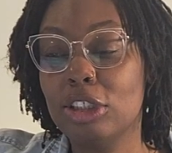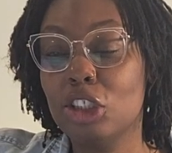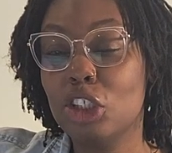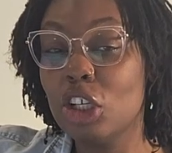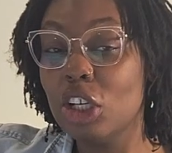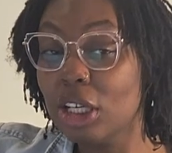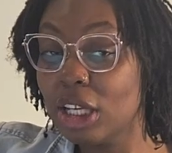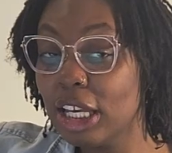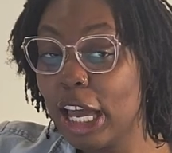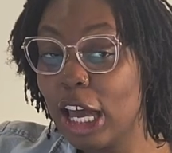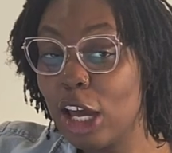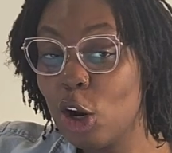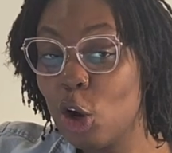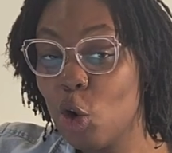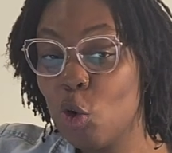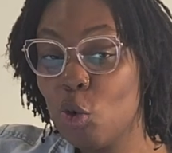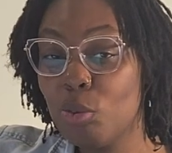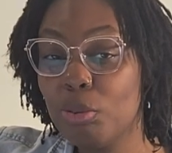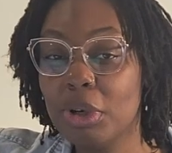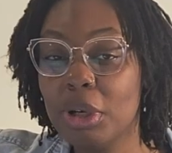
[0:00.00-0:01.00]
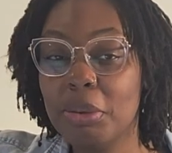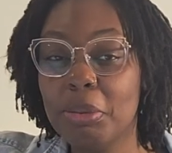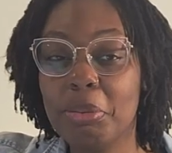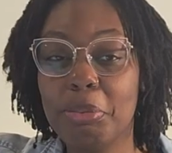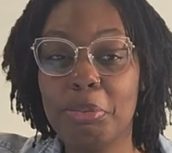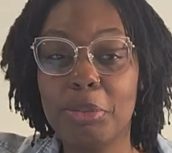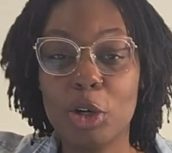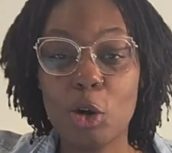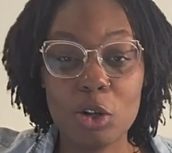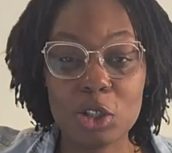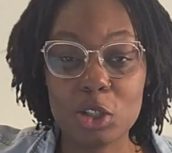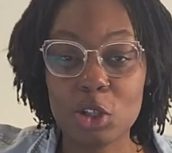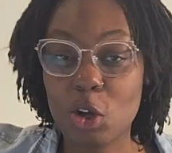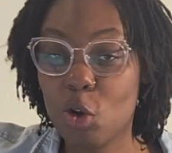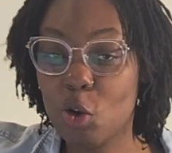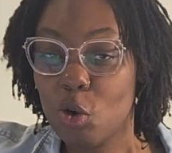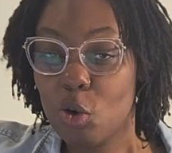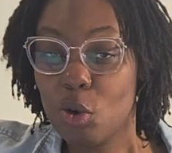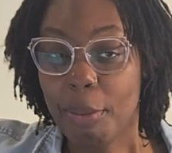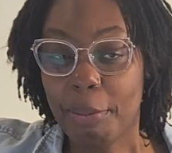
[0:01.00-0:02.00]
cooking at home, but
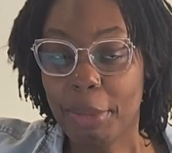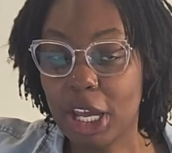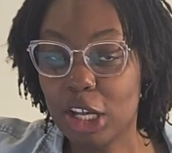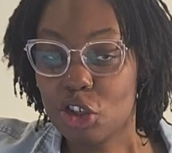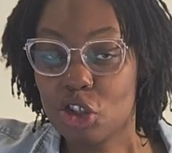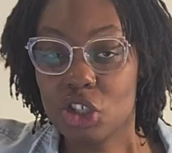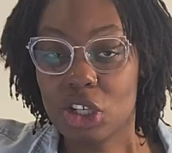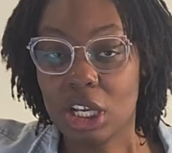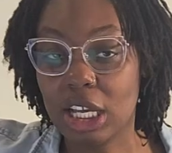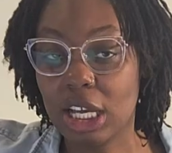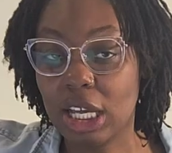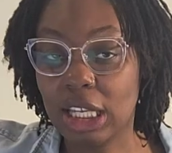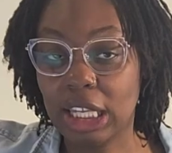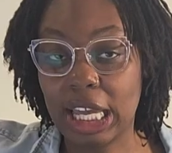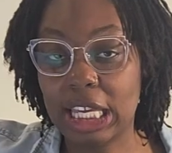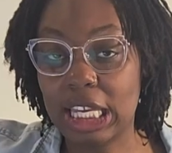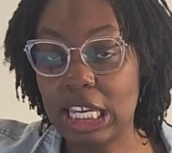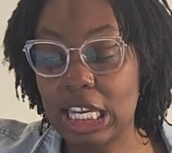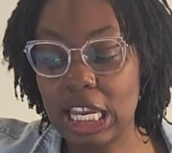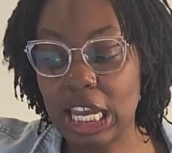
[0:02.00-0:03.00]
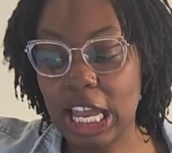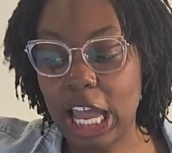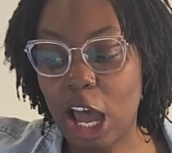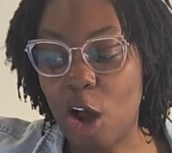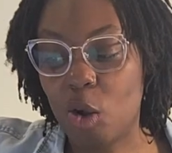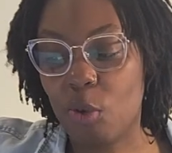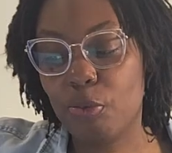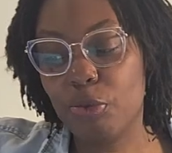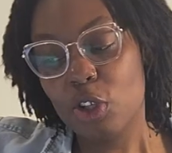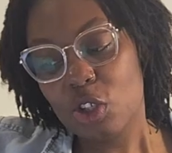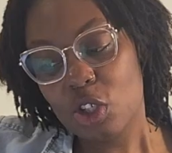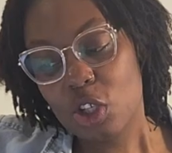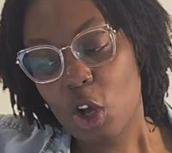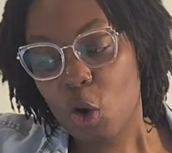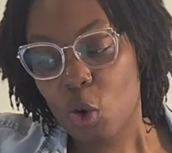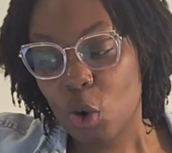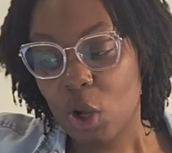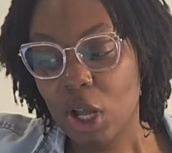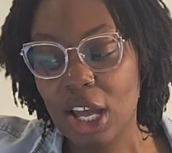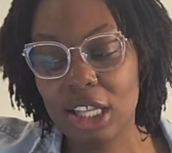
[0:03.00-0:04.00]
also managing like eating out.
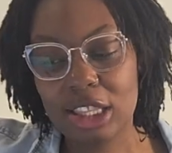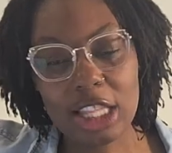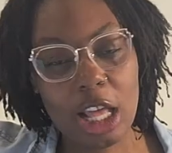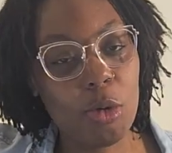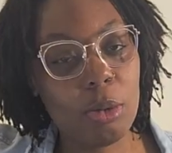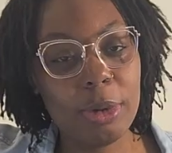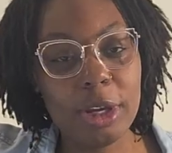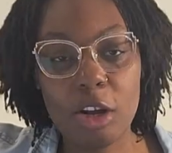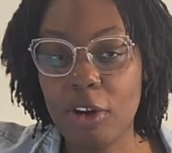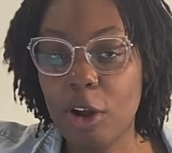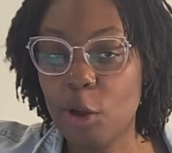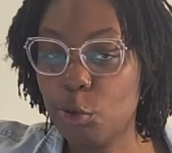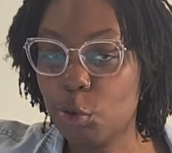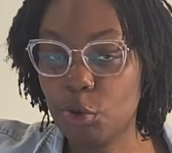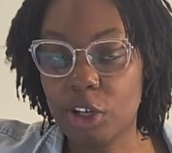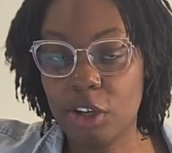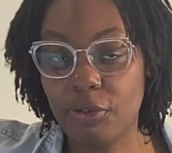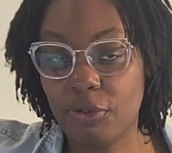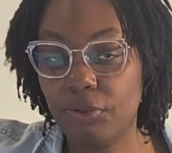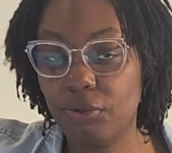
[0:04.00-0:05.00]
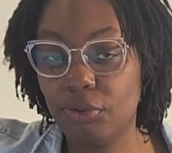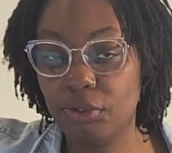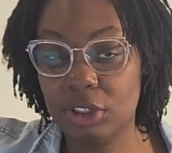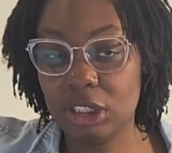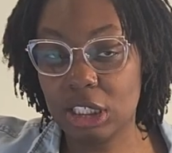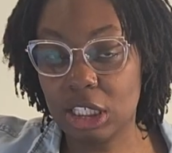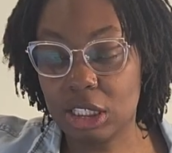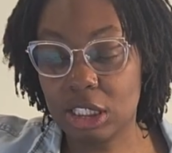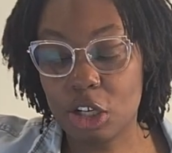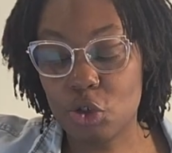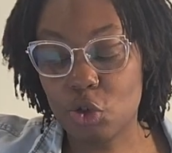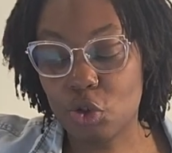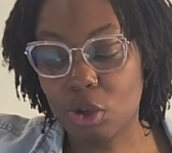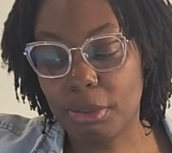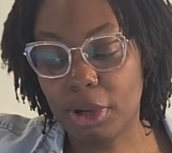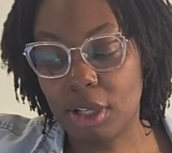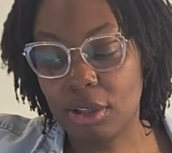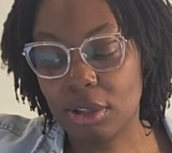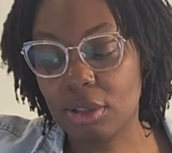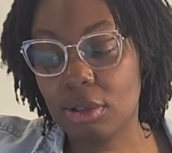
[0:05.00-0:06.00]
So that would be around 300 to 600 a
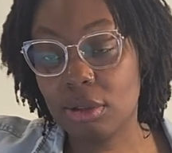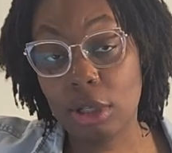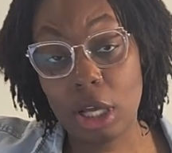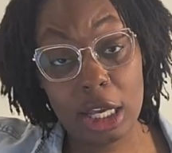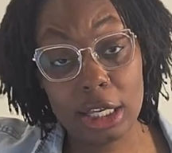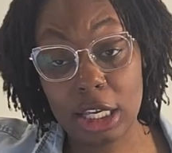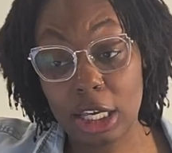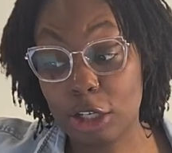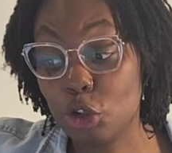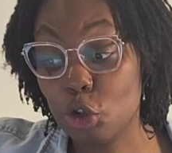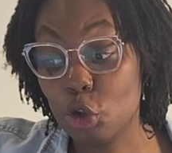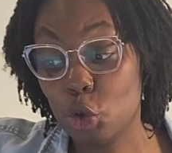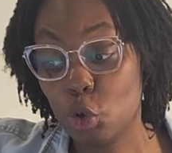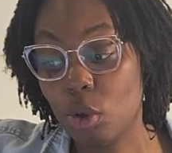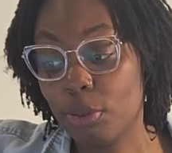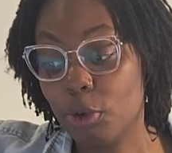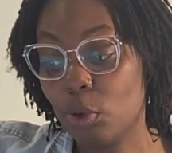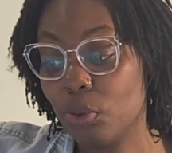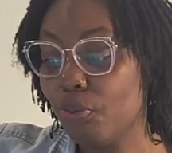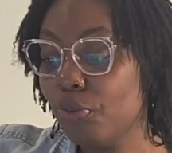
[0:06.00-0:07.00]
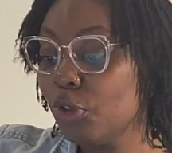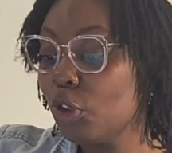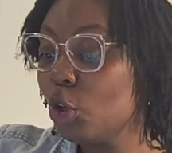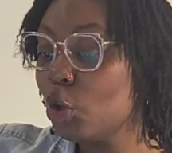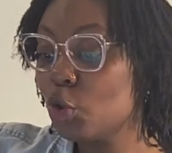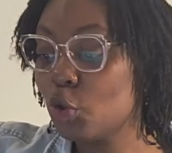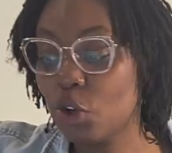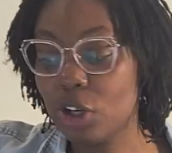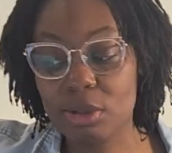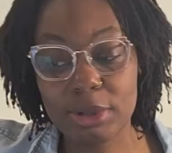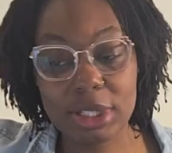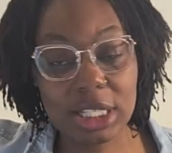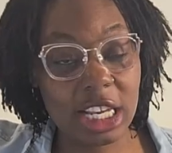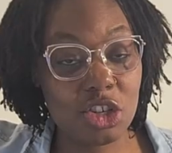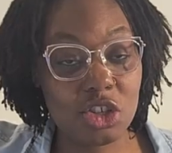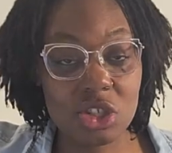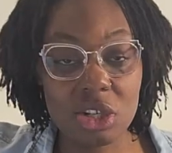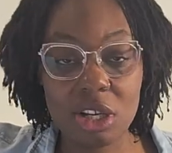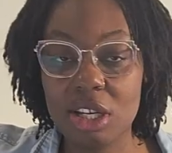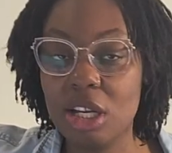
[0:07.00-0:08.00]
month. Again, doable.
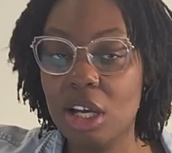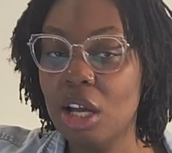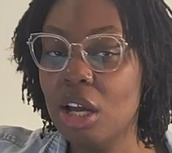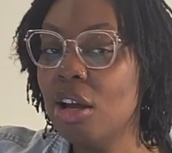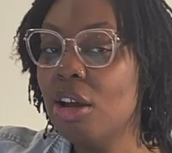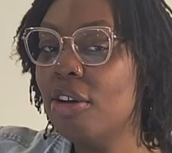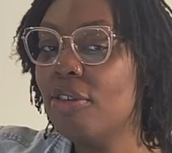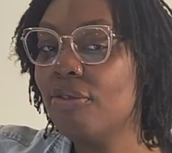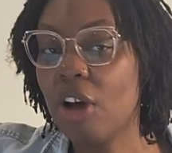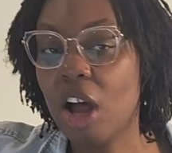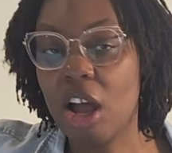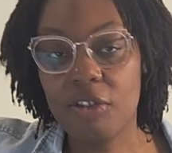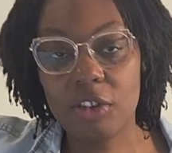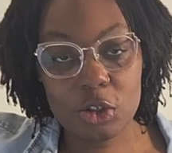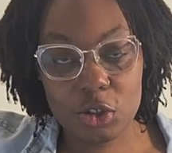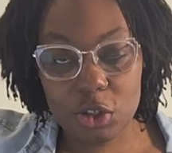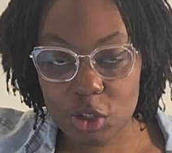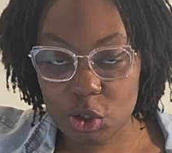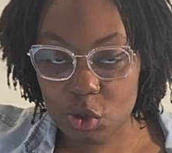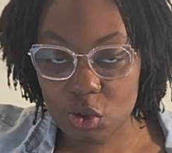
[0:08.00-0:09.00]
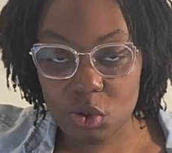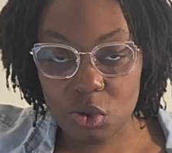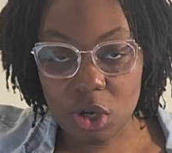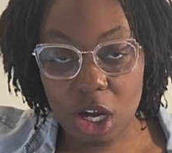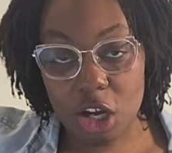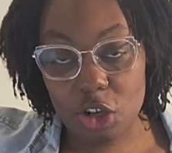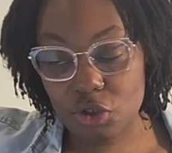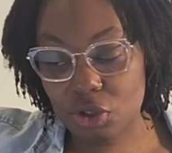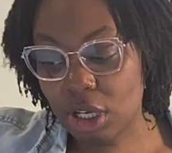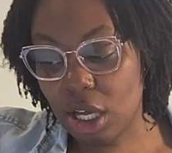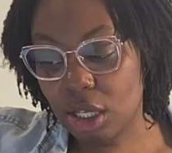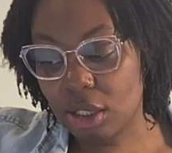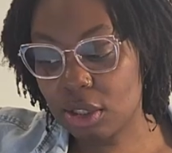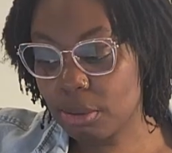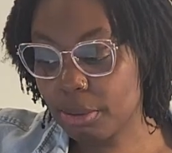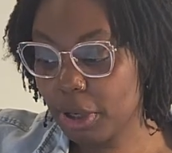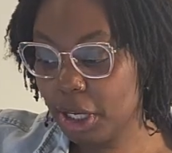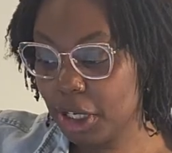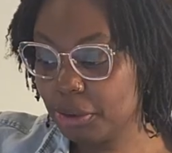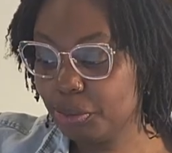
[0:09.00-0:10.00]
Transportation, $500 to $100 a
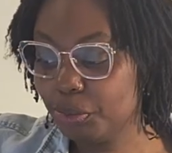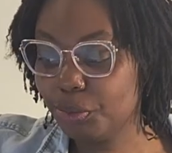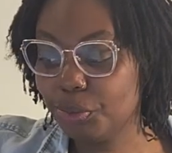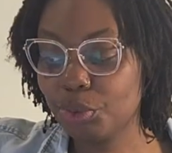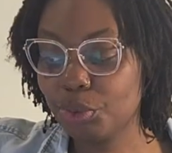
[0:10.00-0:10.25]
month.